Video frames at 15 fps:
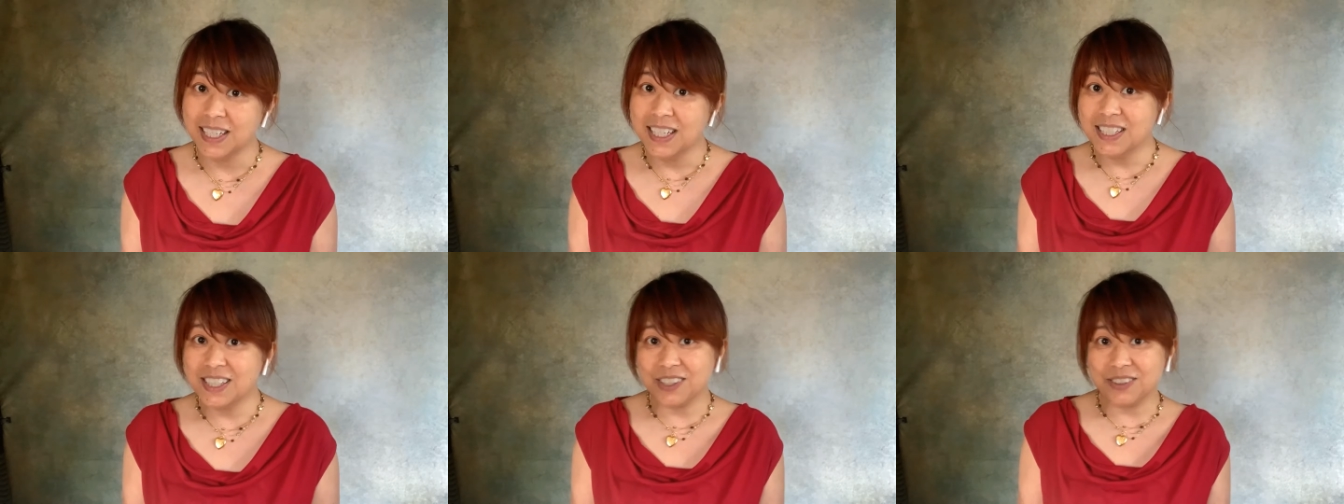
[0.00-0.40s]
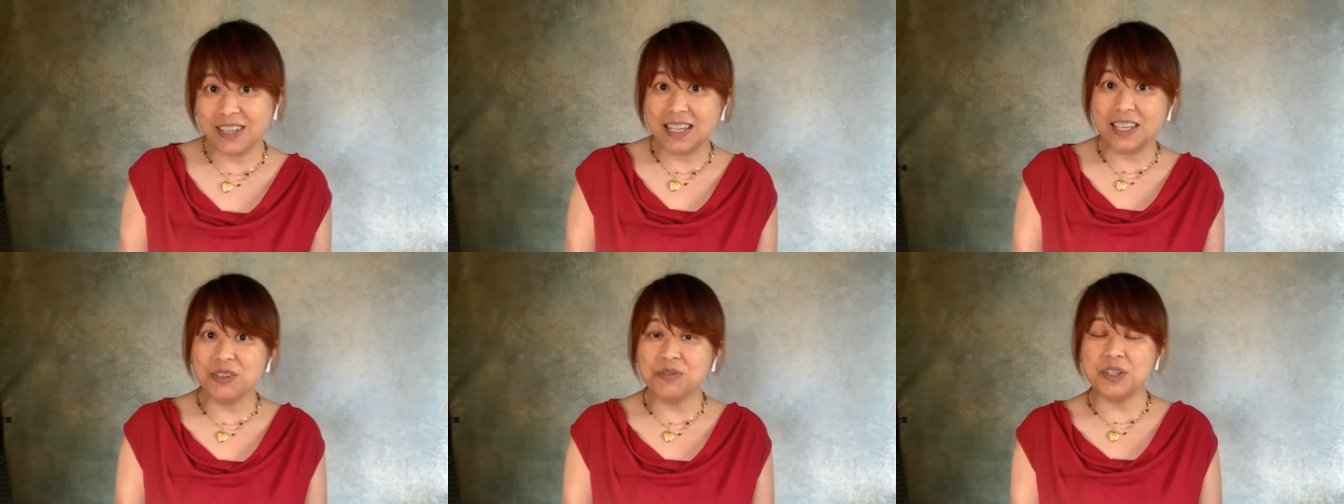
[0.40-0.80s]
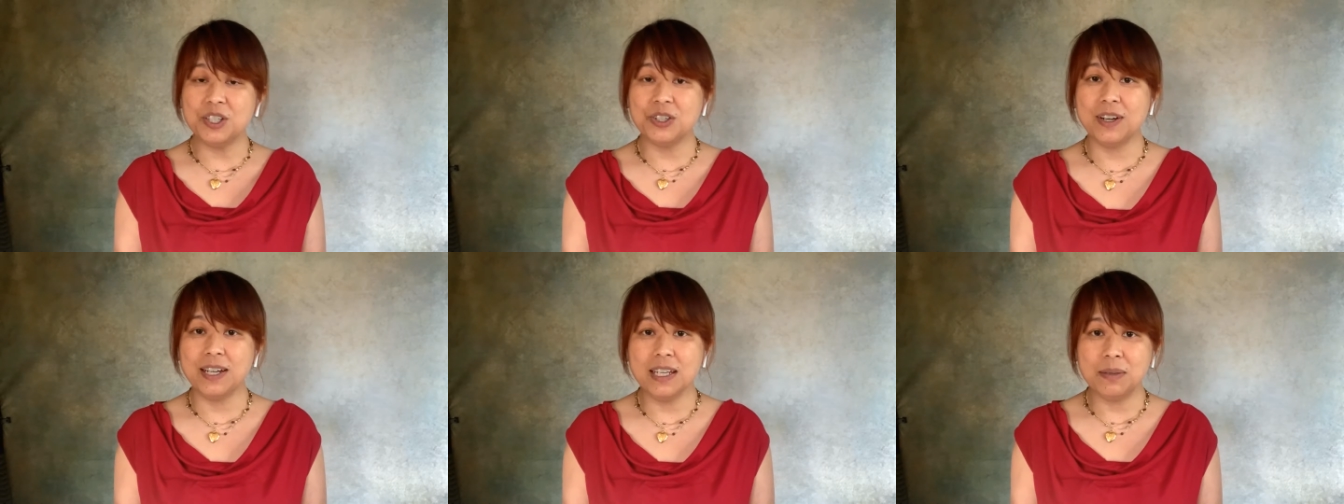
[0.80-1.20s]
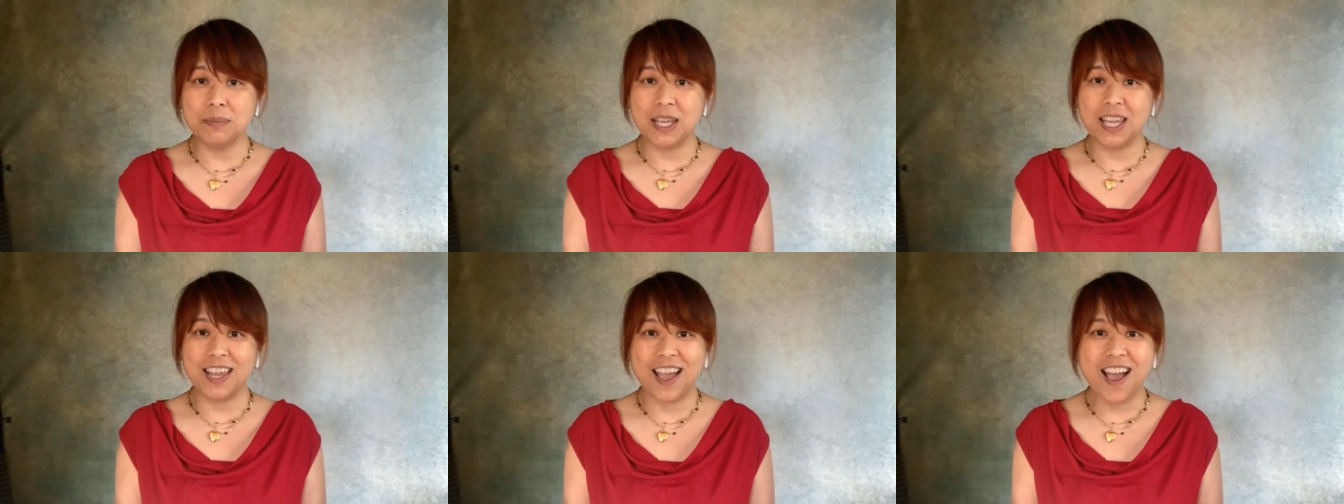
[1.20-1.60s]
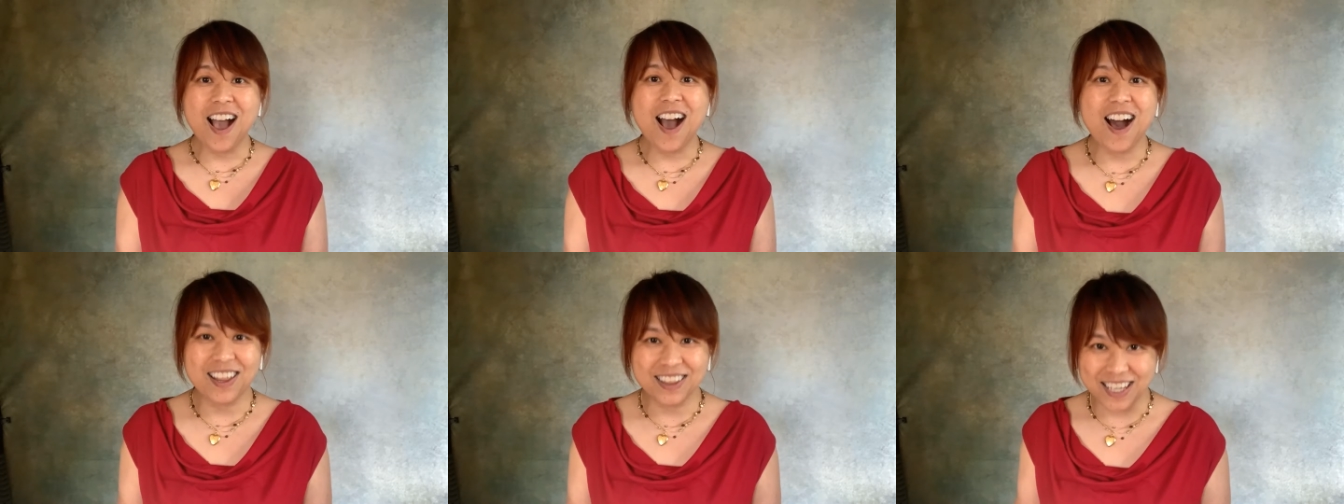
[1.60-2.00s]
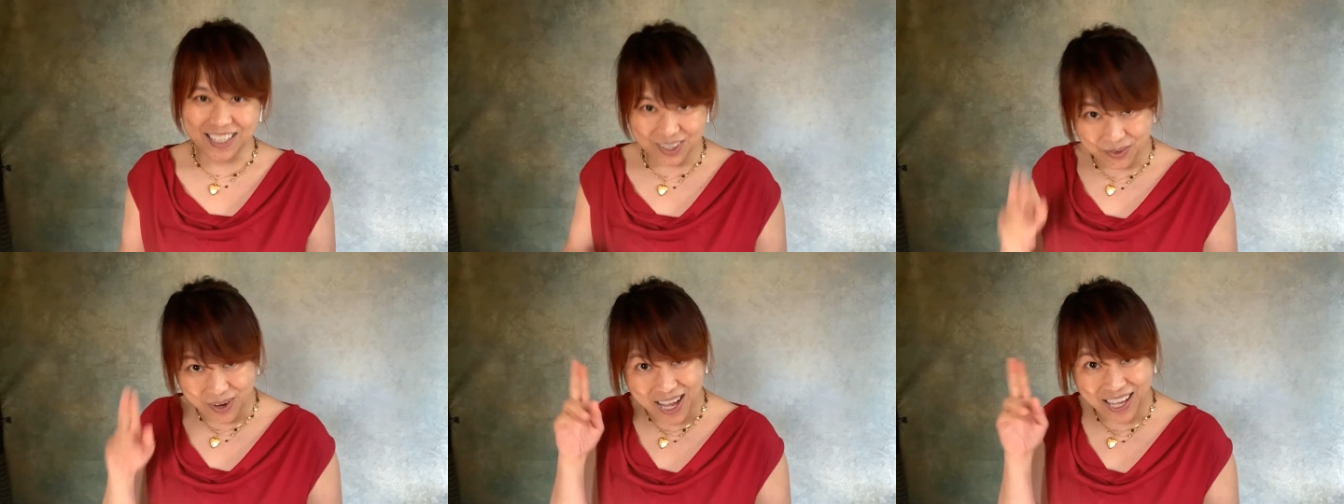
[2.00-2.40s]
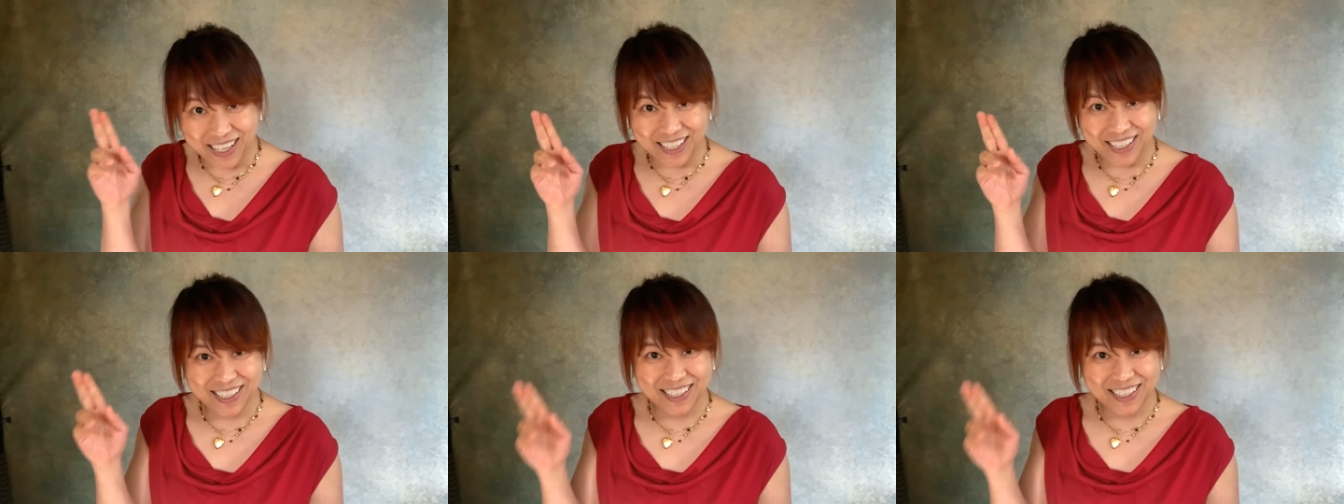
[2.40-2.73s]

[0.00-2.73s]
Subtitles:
So, thank you for joining me on That's Why.